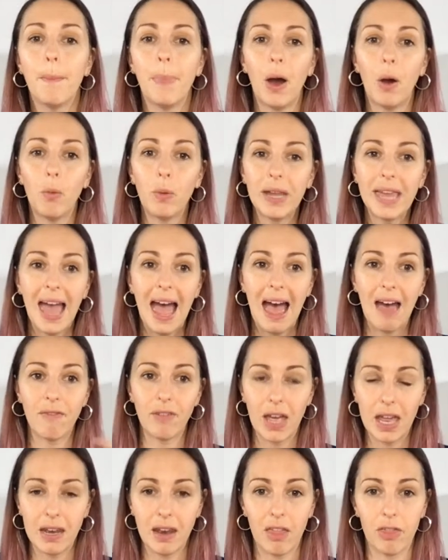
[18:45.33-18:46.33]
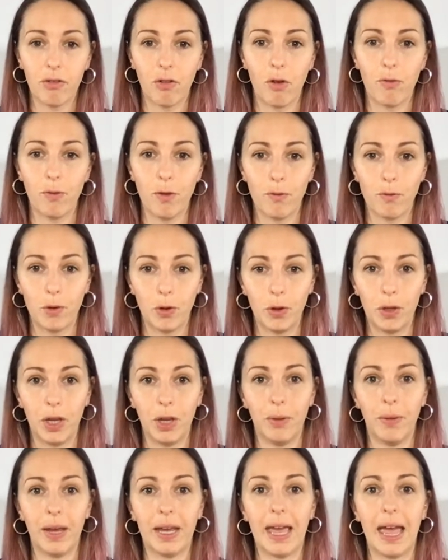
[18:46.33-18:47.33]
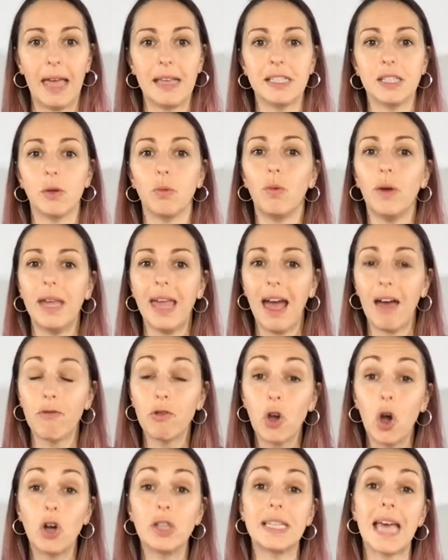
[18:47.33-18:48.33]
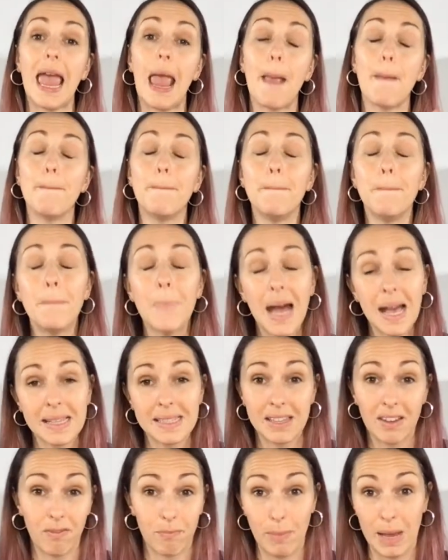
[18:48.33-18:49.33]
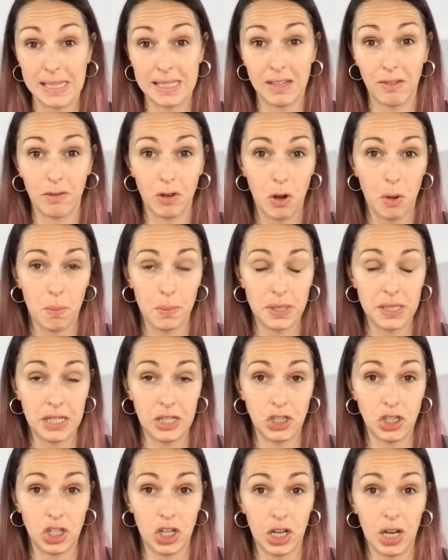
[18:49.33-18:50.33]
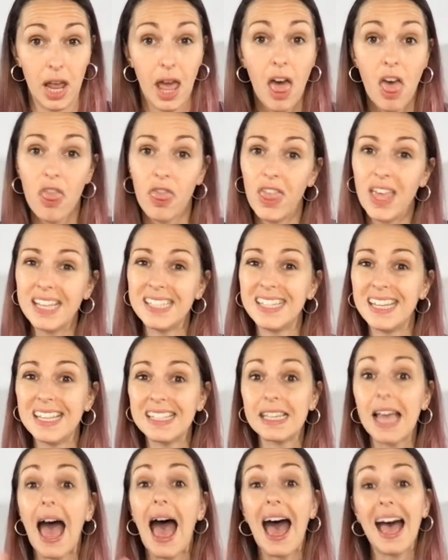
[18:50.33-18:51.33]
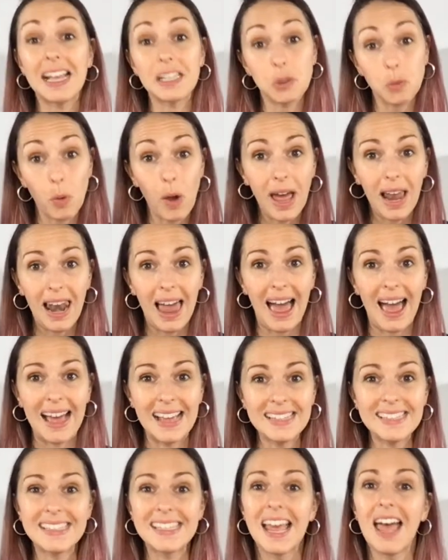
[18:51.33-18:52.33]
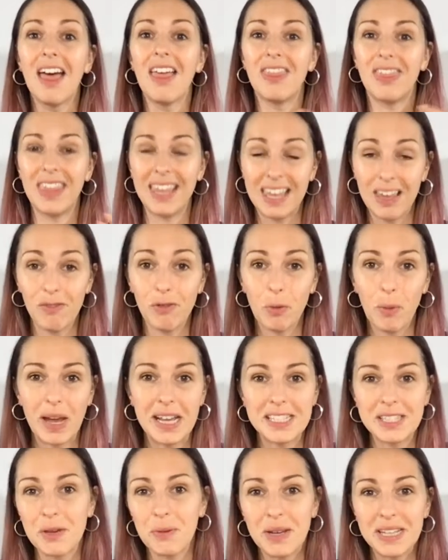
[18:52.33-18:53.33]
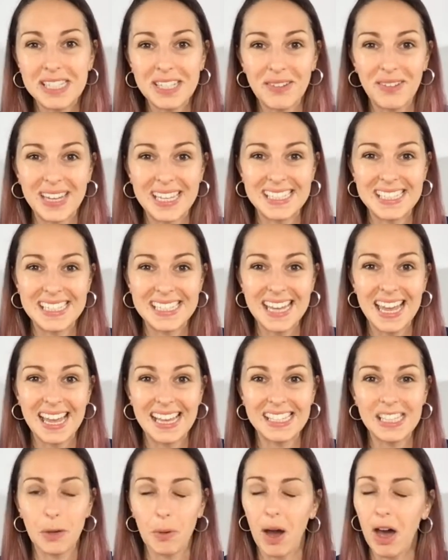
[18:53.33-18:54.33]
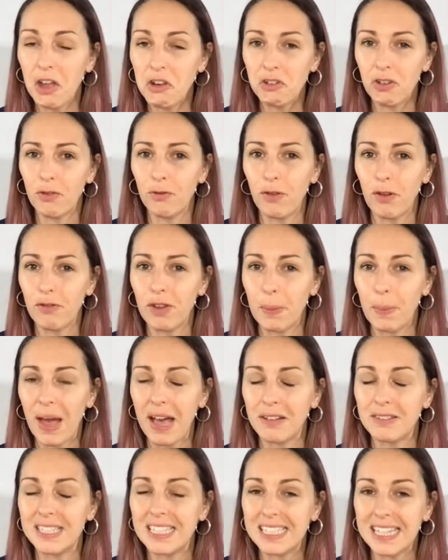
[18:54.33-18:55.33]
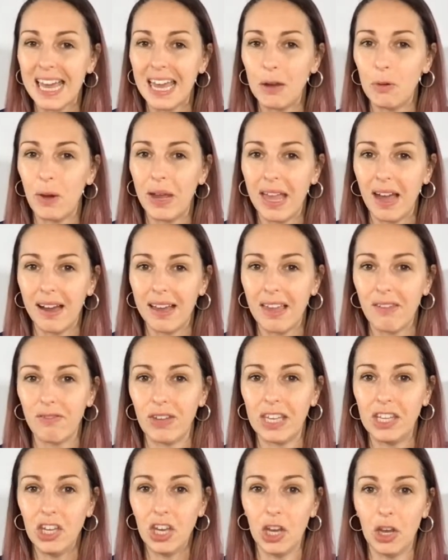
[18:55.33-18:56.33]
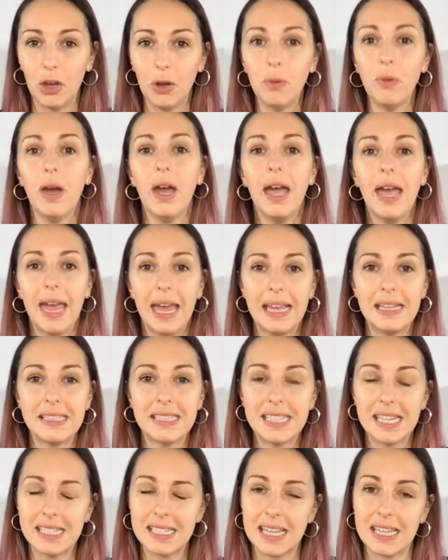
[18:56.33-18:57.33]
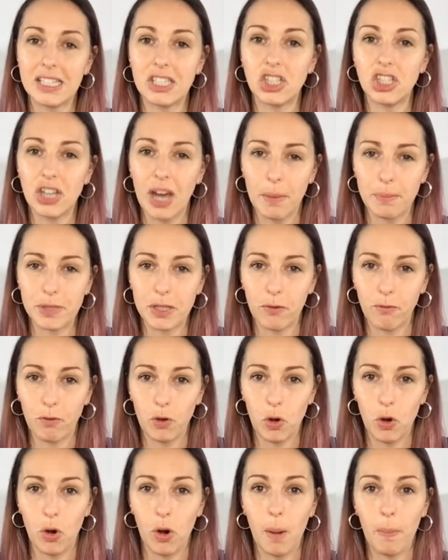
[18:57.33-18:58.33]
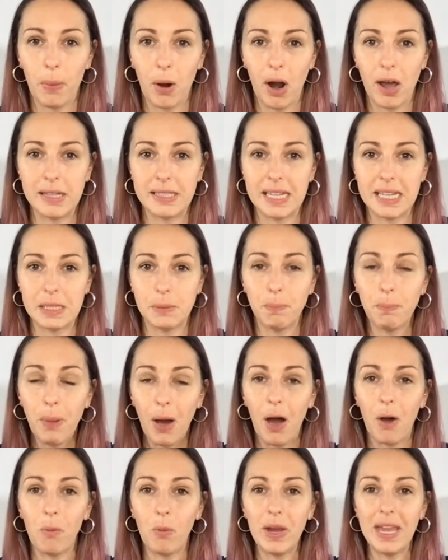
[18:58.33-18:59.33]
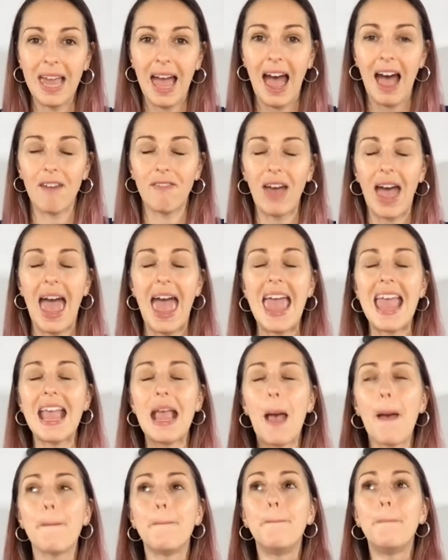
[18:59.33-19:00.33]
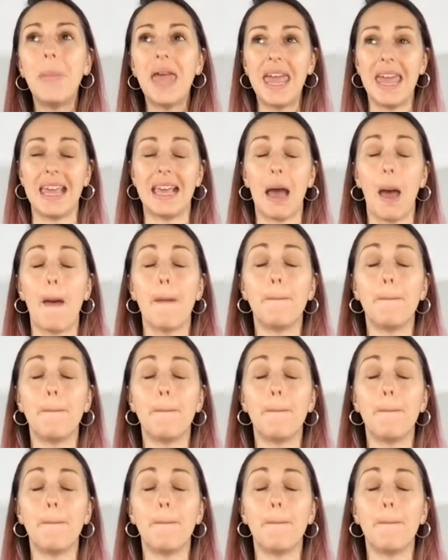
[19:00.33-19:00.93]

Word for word: but we have another offer for you, okay? So we have got a massive, massive competition. This is as well as the giveaways that we're doing today. So one hundred and fifty pounds today we are giving you in Sizzix Chapter Four prizes, but we have a big,